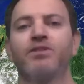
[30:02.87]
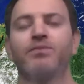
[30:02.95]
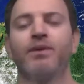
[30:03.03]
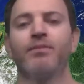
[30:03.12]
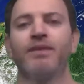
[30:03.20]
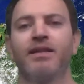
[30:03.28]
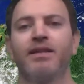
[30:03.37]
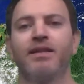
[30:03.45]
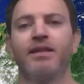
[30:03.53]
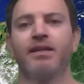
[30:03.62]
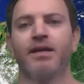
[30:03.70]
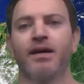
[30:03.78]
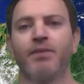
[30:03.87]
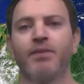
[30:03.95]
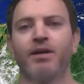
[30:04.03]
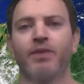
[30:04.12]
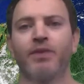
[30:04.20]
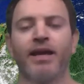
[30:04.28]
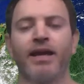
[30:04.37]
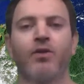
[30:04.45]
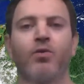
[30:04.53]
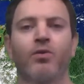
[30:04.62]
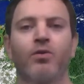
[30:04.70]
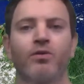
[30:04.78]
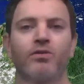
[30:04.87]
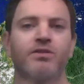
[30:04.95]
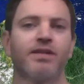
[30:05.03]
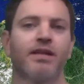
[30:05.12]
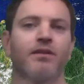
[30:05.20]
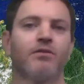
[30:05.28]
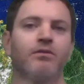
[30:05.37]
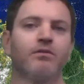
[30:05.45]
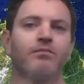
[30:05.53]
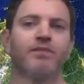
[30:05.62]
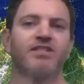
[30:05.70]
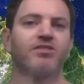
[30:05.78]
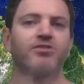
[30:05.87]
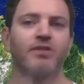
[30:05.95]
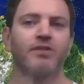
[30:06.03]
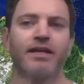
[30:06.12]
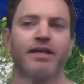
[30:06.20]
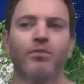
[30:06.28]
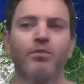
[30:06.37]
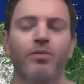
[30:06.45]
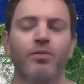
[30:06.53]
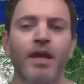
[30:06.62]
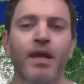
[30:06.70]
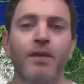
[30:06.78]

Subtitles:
may be at the bottom right hand corner. It looks like a little Messenger lightning bolt.